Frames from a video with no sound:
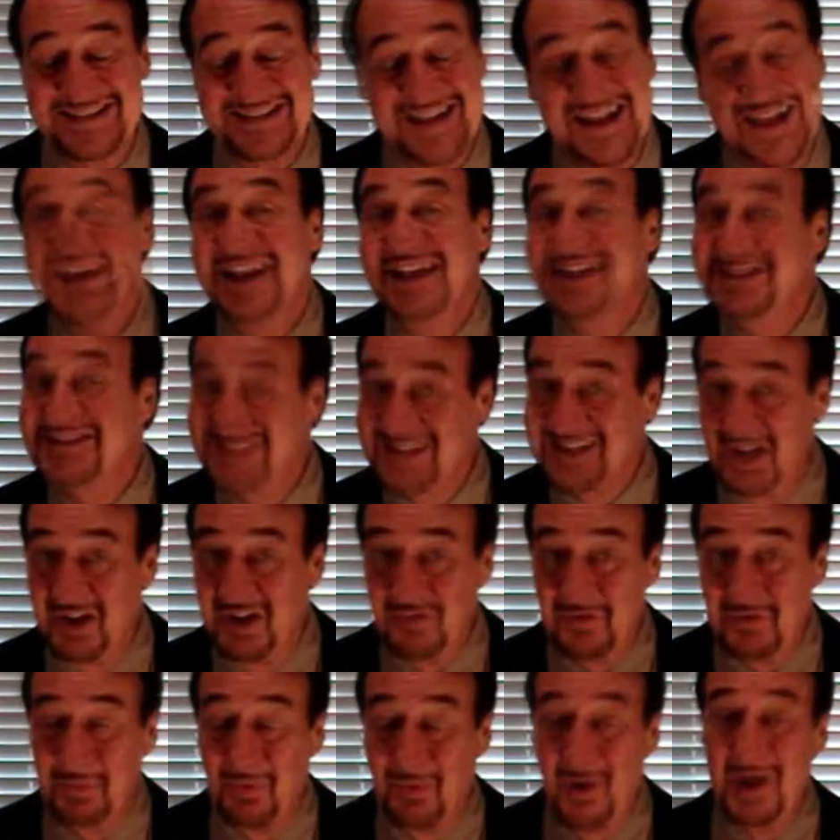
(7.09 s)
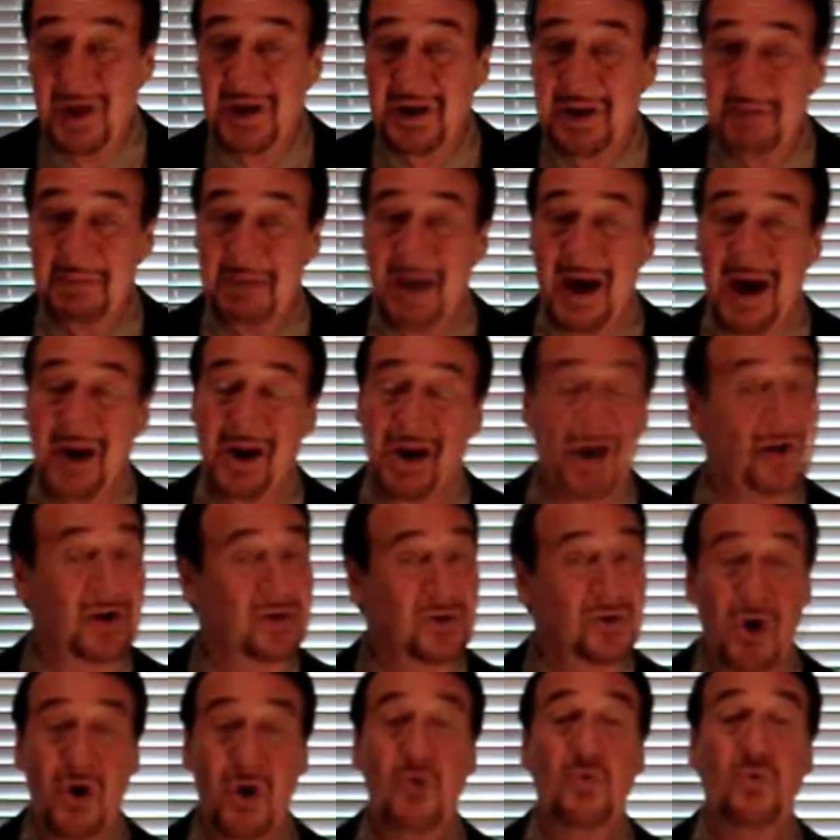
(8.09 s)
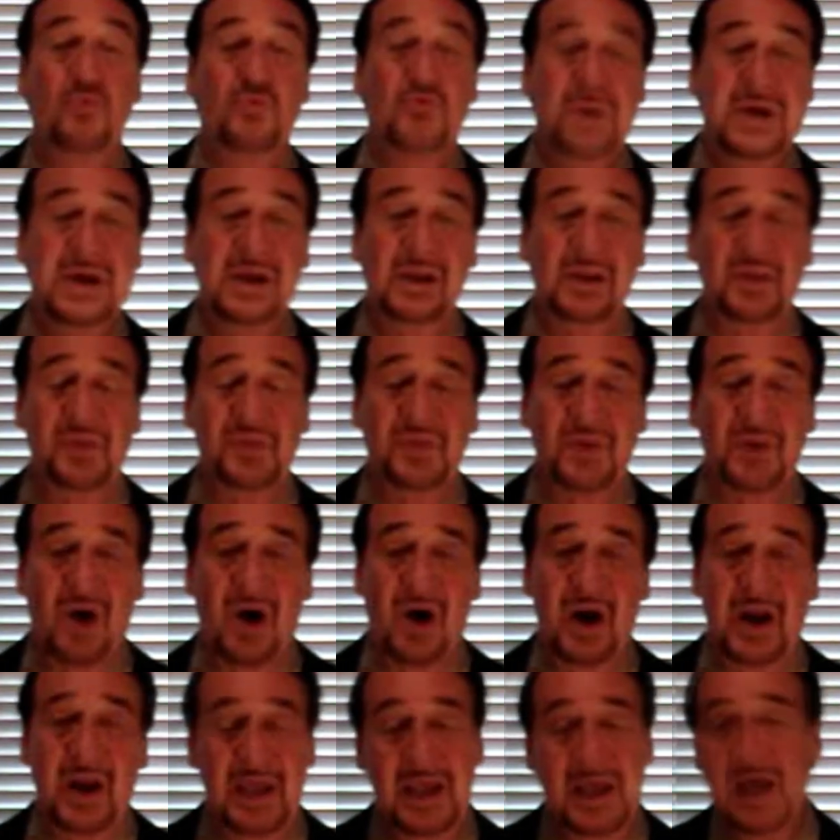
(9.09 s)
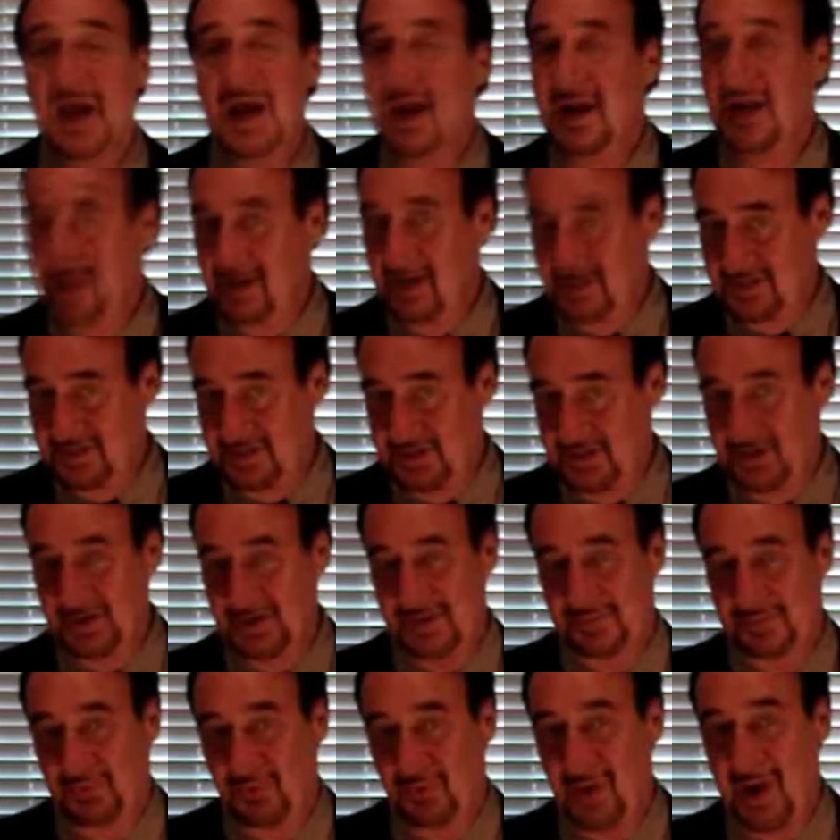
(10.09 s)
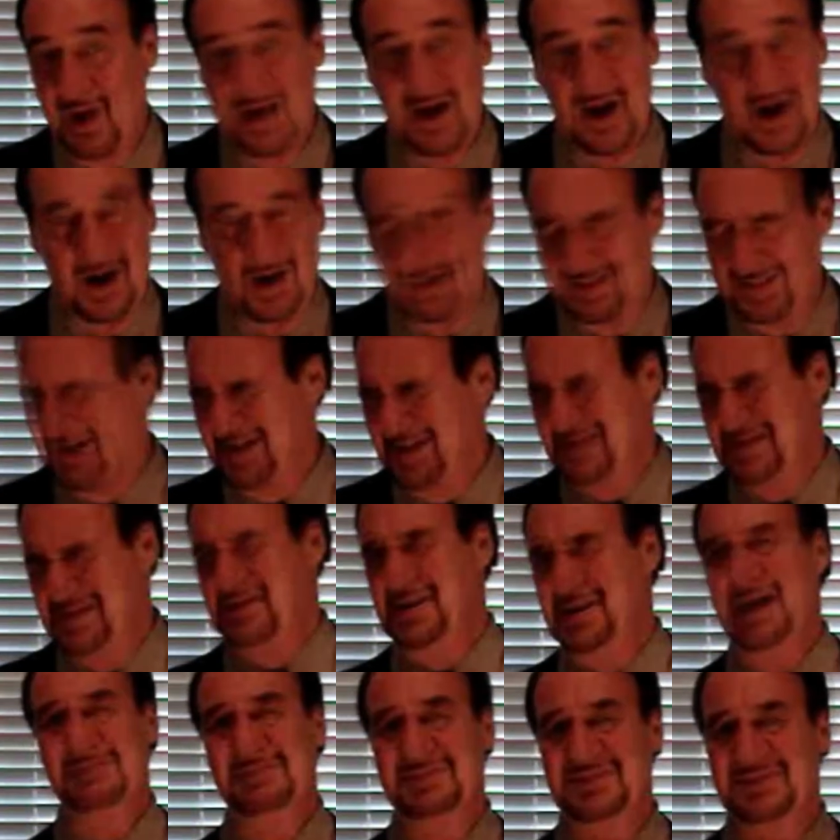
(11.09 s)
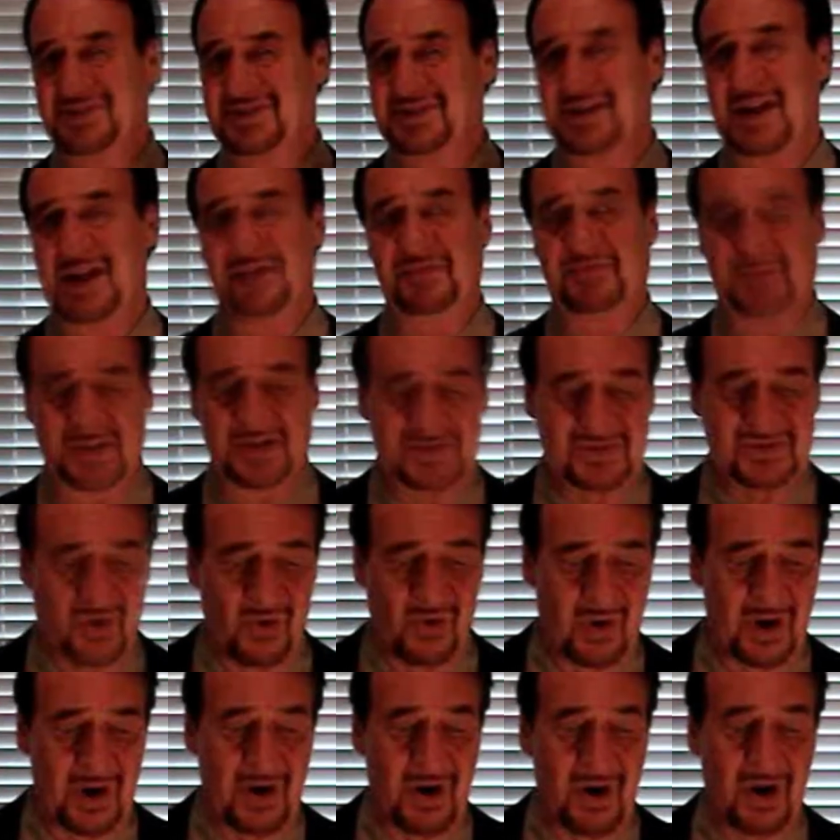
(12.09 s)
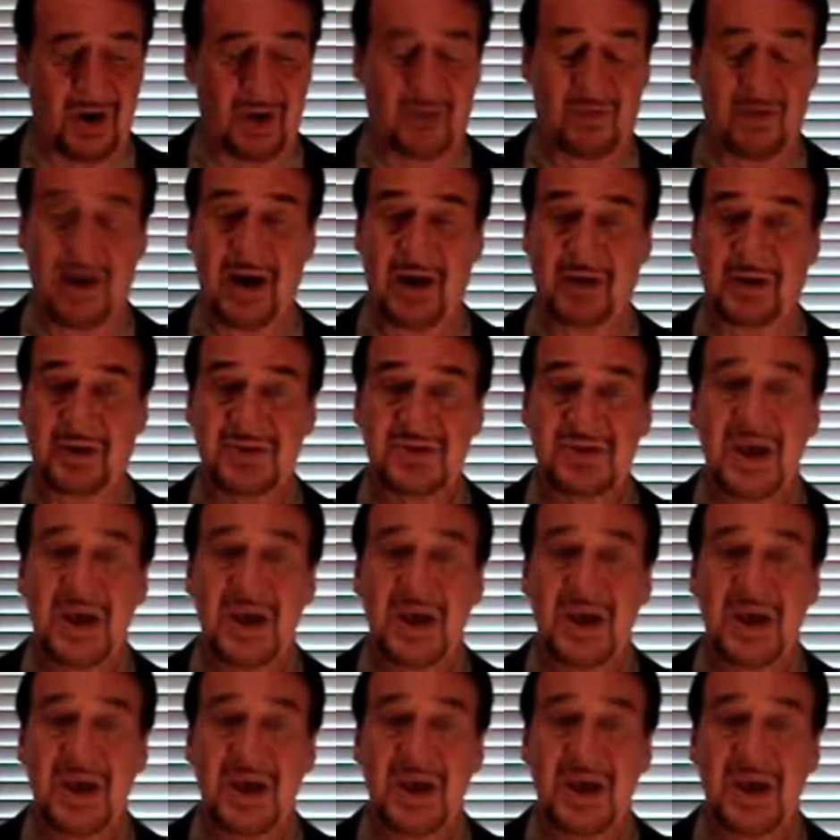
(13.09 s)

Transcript: Self-appointed monarch, no real authority, just here to point out all the dumb stuff that's going on around us.